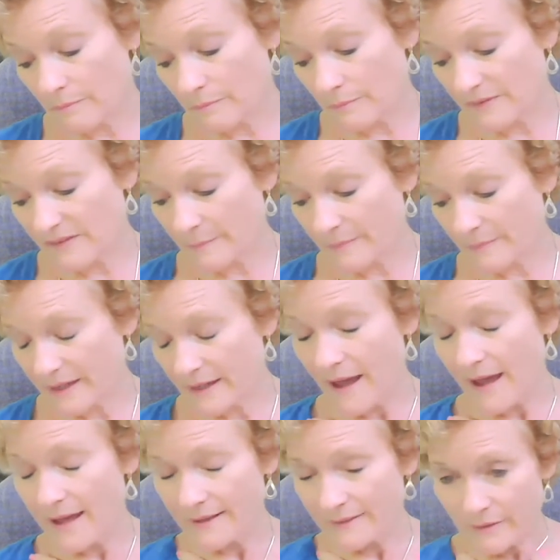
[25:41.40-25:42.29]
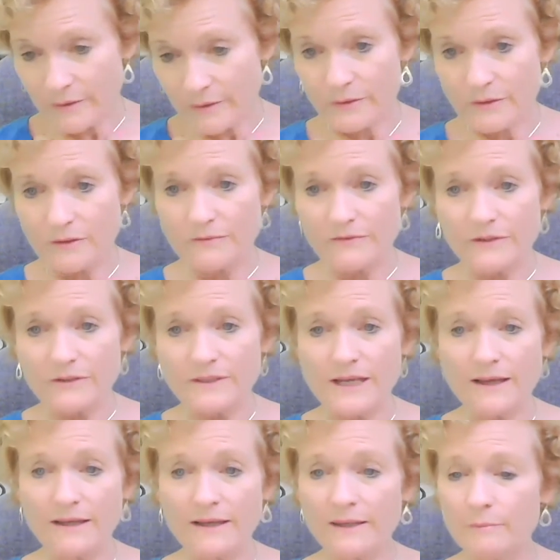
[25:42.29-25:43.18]
something I learned over
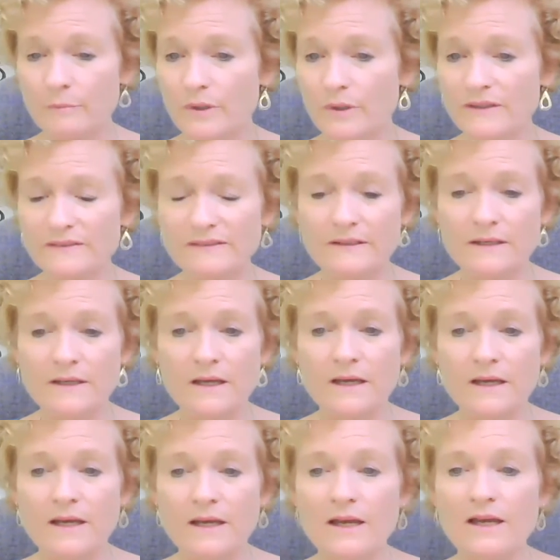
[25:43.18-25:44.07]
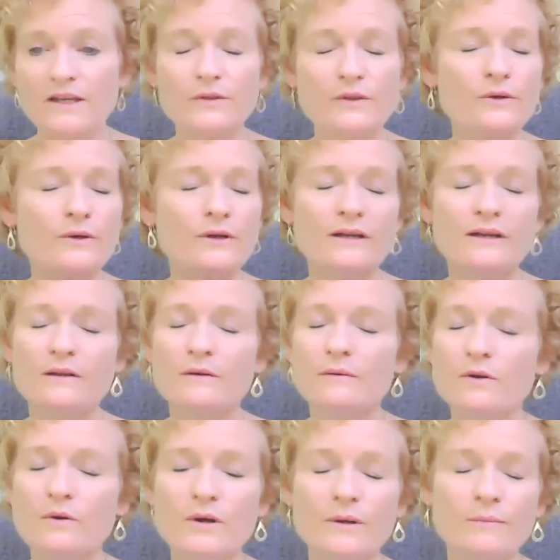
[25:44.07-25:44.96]
time, was you learn an
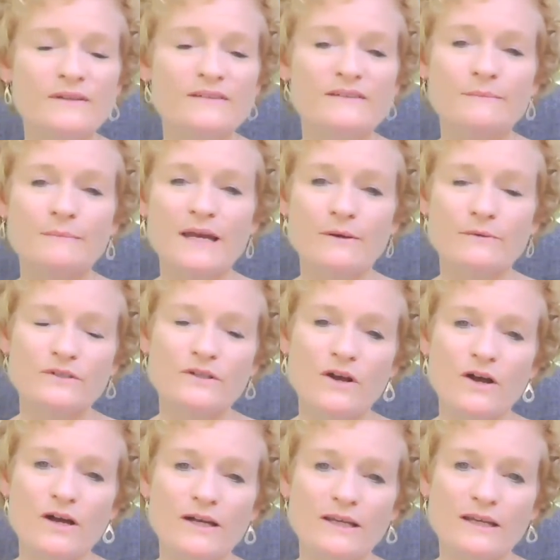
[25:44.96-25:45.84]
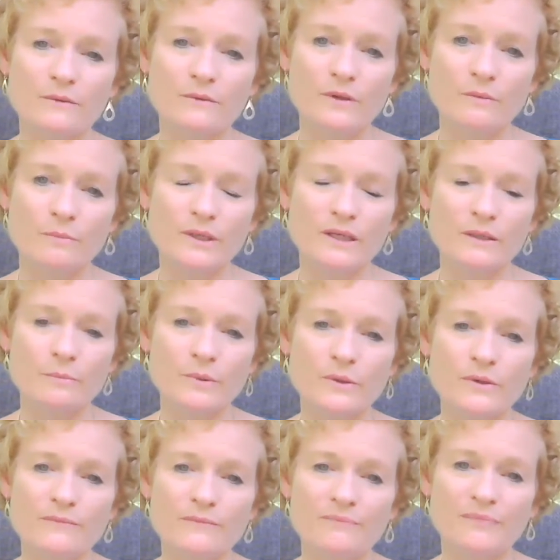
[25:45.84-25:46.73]
enormous amount talking with
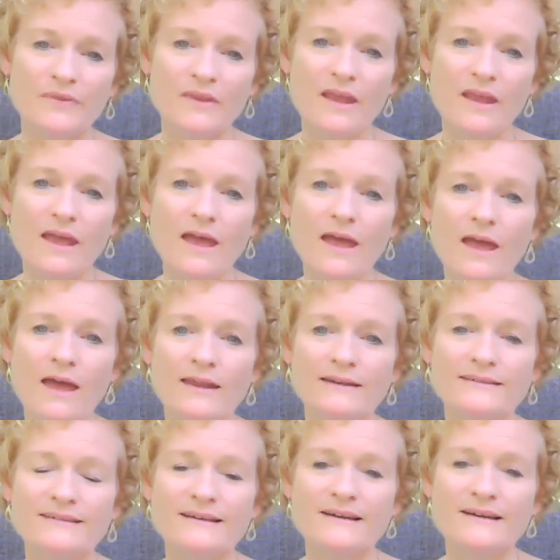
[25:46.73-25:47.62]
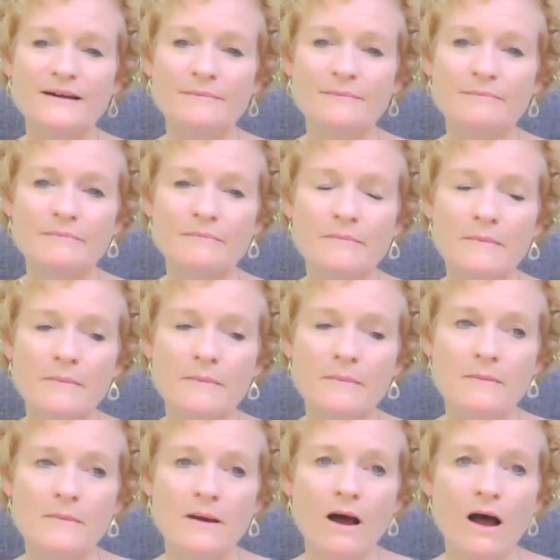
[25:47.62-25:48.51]
people. And
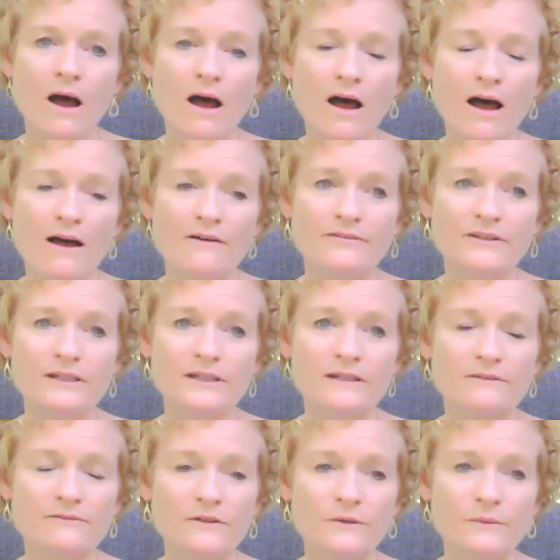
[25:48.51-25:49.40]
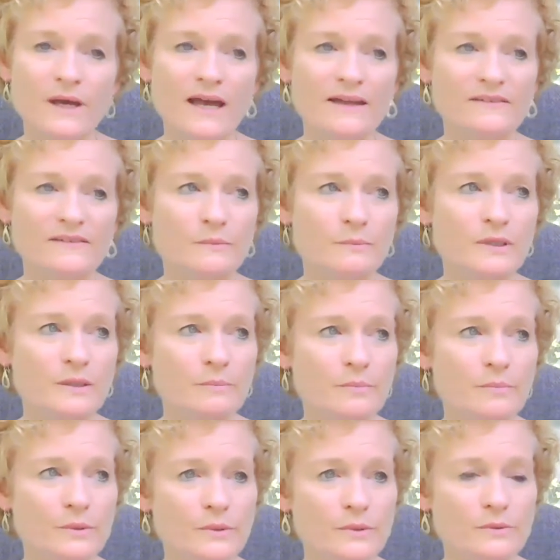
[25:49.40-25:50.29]
often if you ask
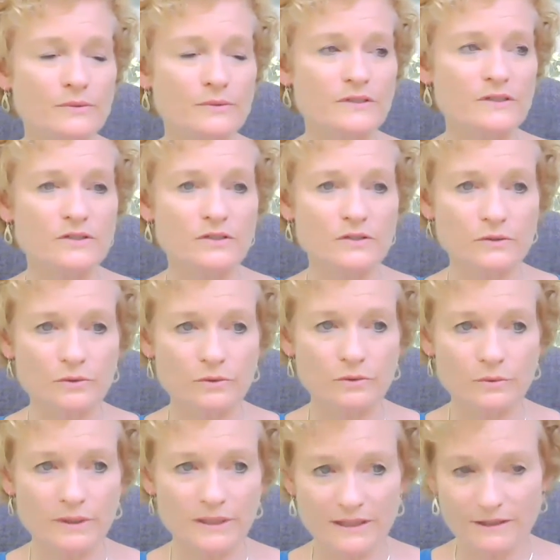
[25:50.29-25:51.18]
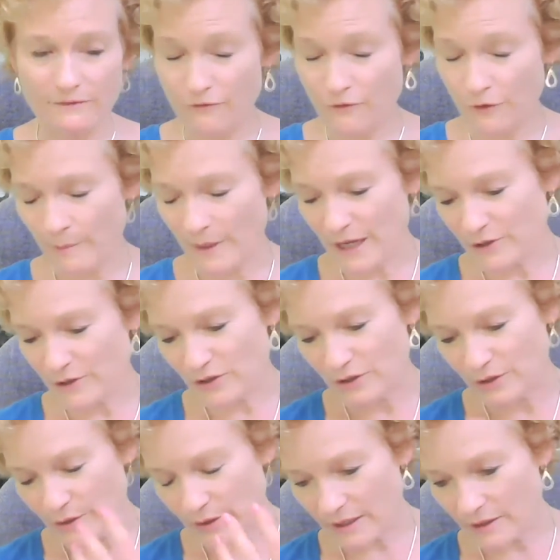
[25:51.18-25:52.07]
people to do an
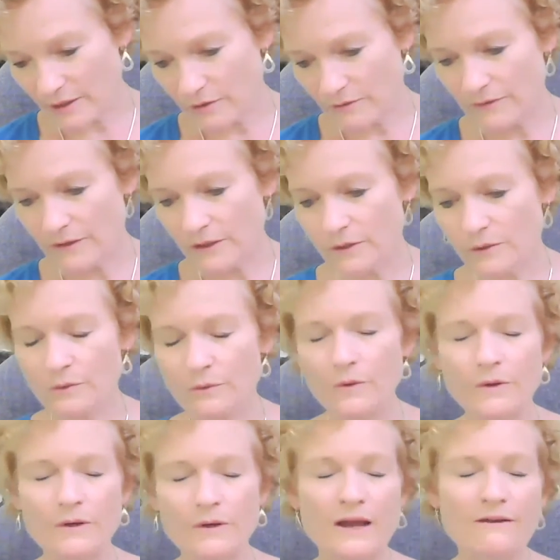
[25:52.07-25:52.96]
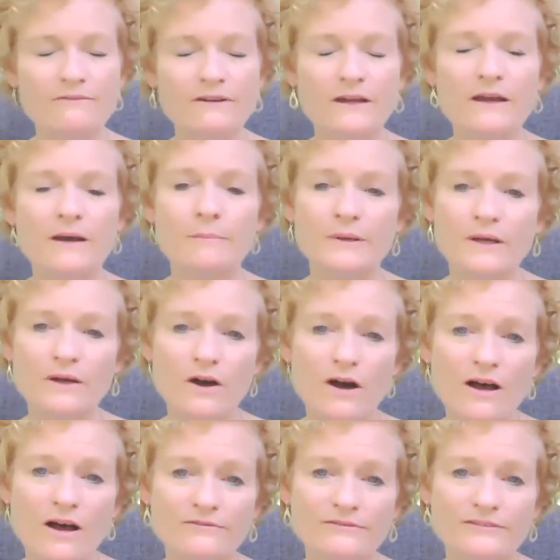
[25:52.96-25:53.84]
informational interview or have a cup of
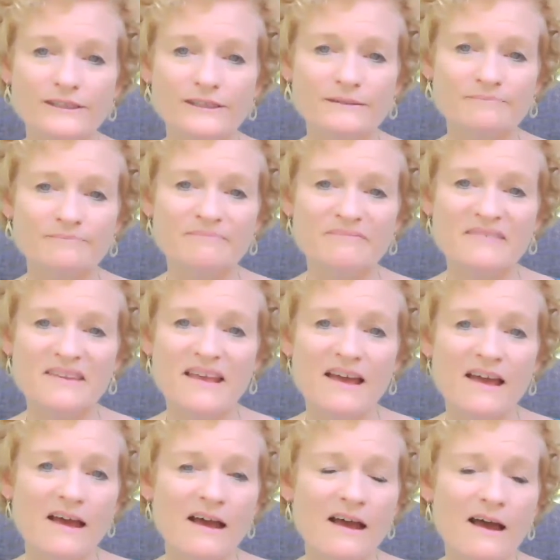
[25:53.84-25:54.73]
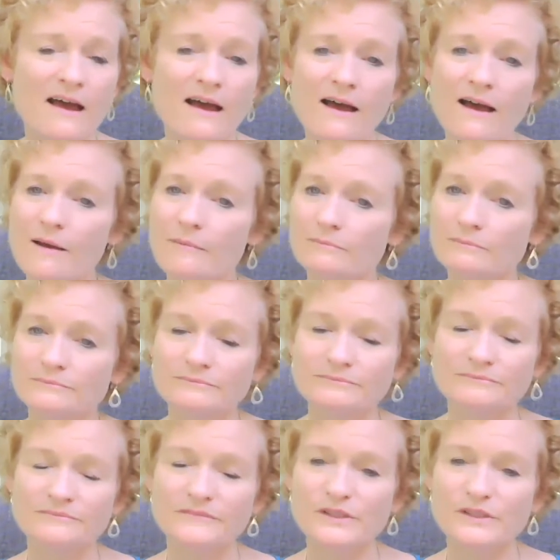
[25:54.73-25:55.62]
coffee,
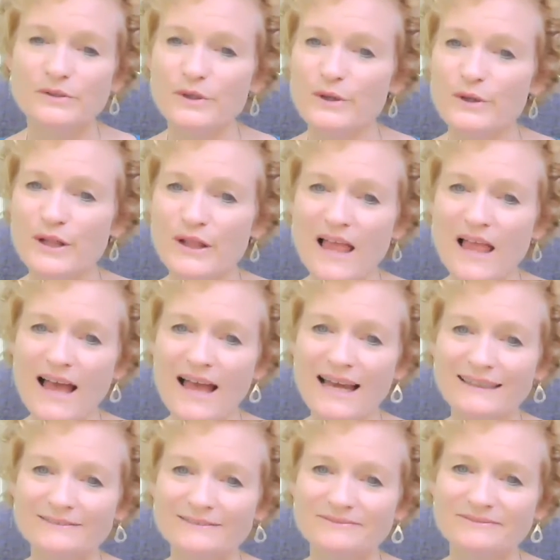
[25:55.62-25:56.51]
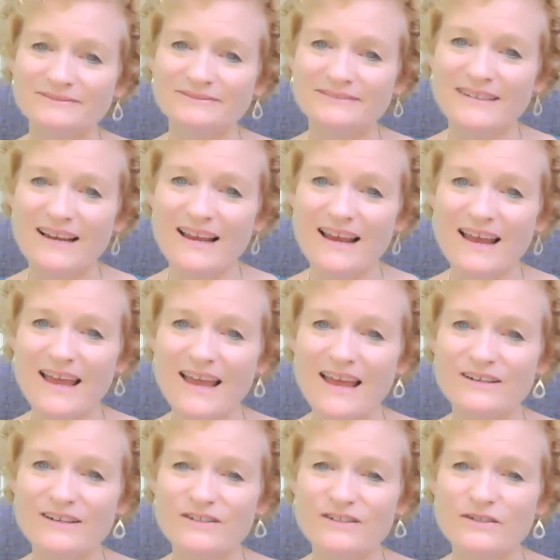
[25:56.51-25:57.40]
you learn a lot. And